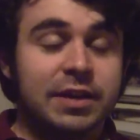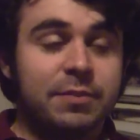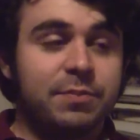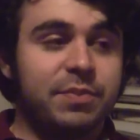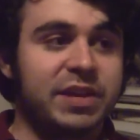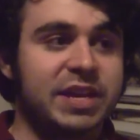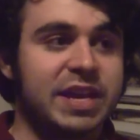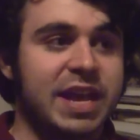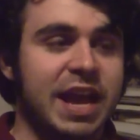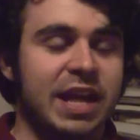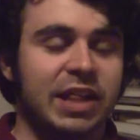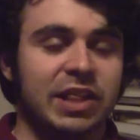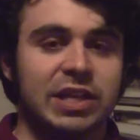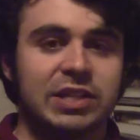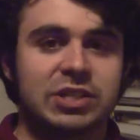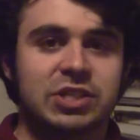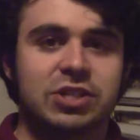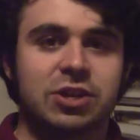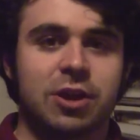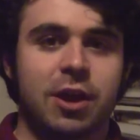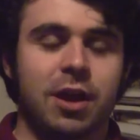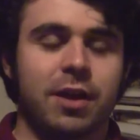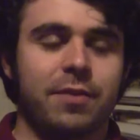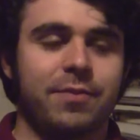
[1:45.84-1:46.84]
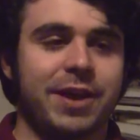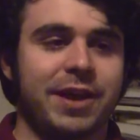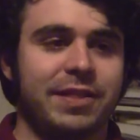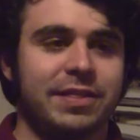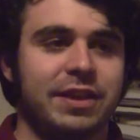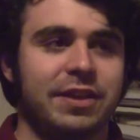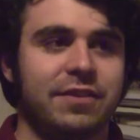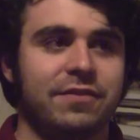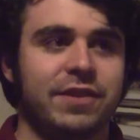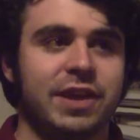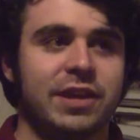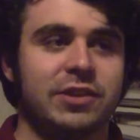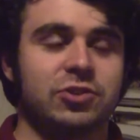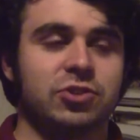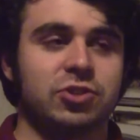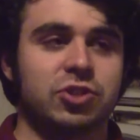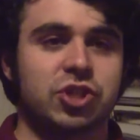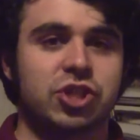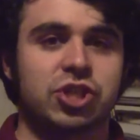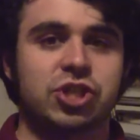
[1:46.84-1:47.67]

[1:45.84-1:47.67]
But yeah, let's talk about the Avengers.